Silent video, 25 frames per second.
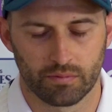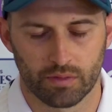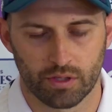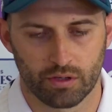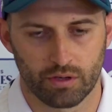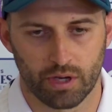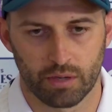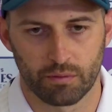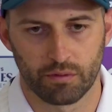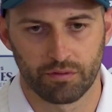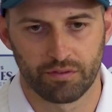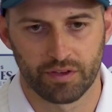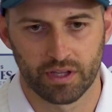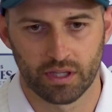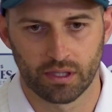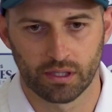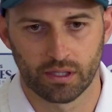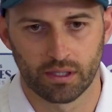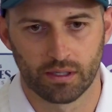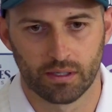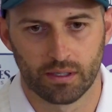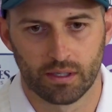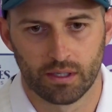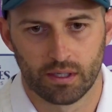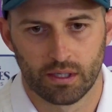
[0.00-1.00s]
incredible
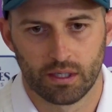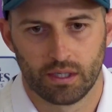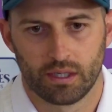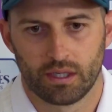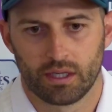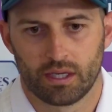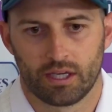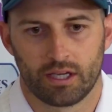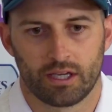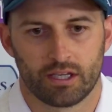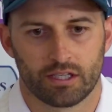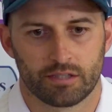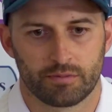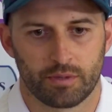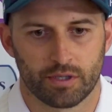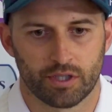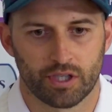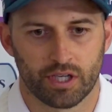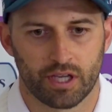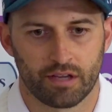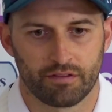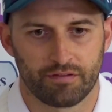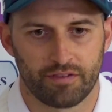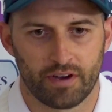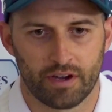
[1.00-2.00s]
feeling,
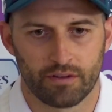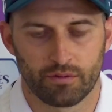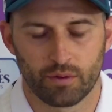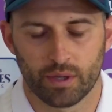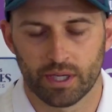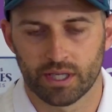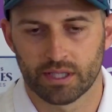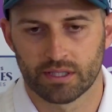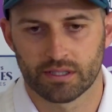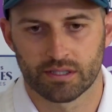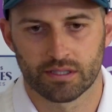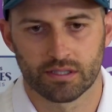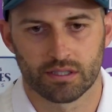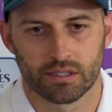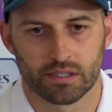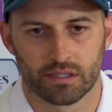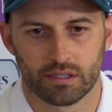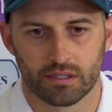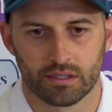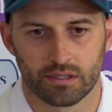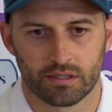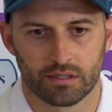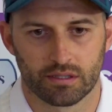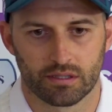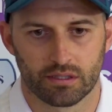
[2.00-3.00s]
especially get 5 wickets.
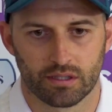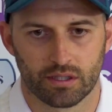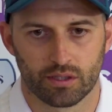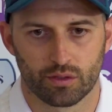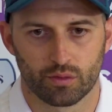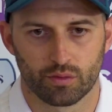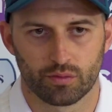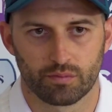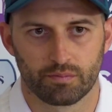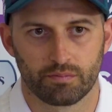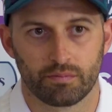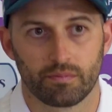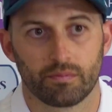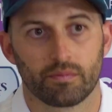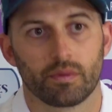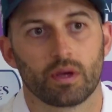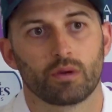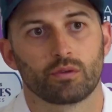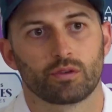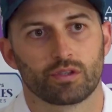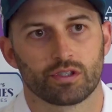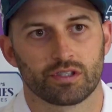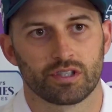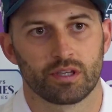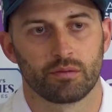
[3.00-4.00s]
And you know, I
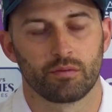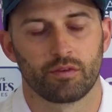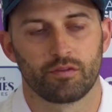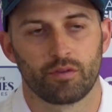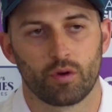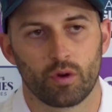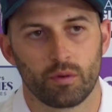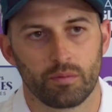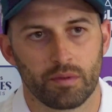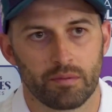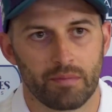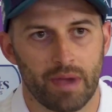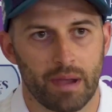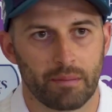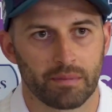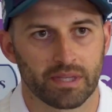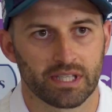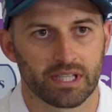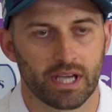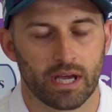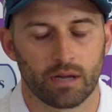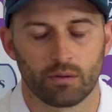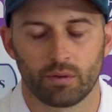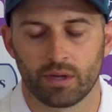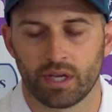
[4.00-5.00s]
was just saying before, my mum
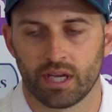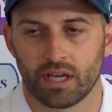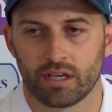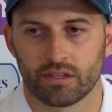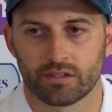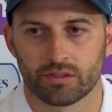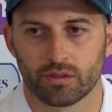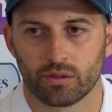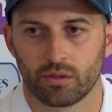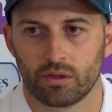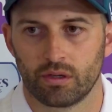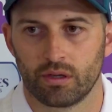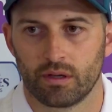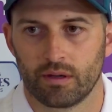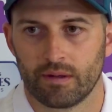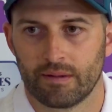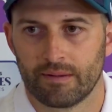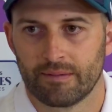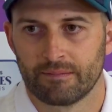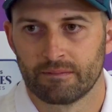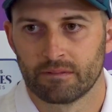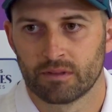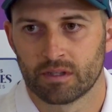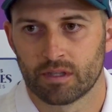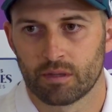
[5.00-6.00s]
and dad were here, so
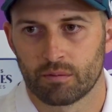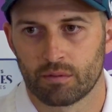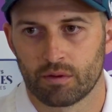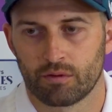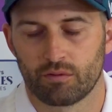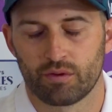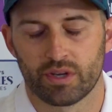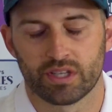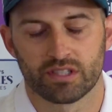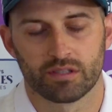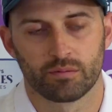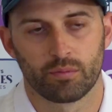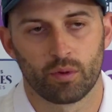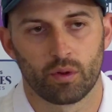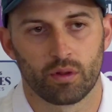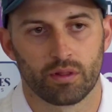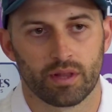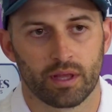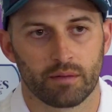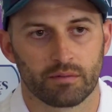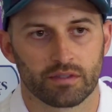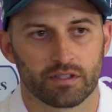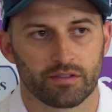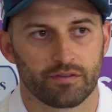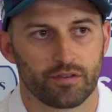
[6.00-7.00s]
to be able to raise the ball on
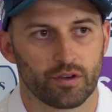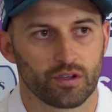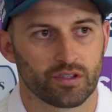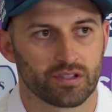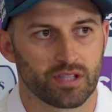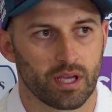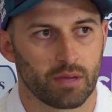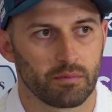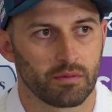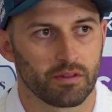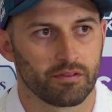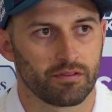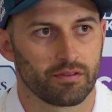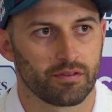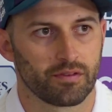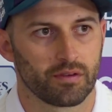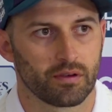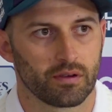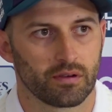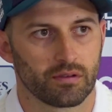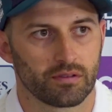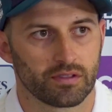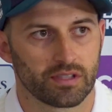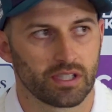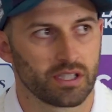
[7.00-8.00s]
them, it's the first time
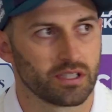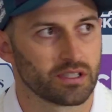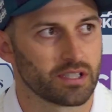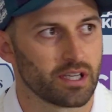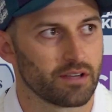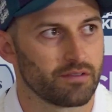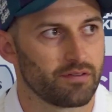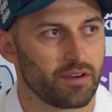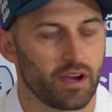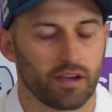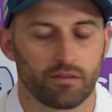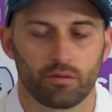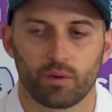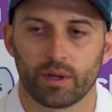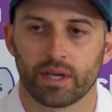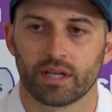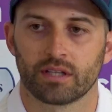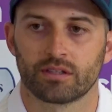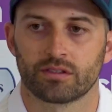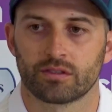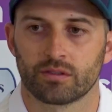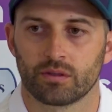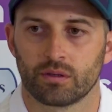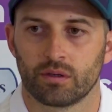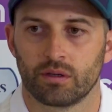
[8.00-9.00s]
they've seen us get 5
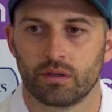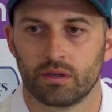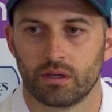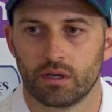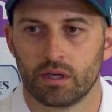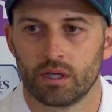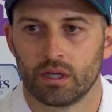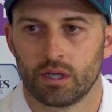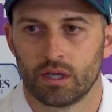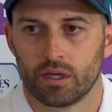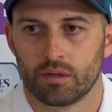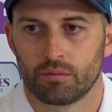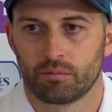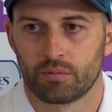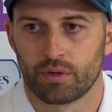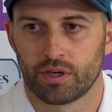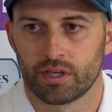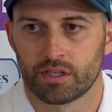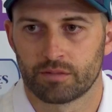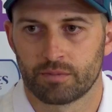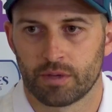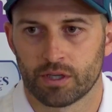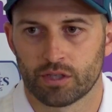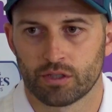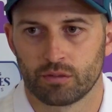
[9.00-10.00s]
wickets, so
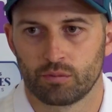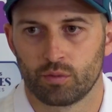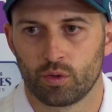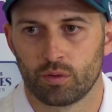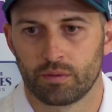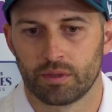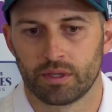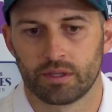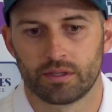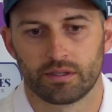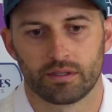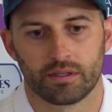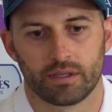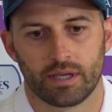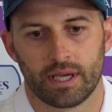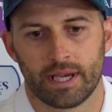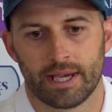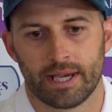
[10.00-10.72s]
pretty special moment.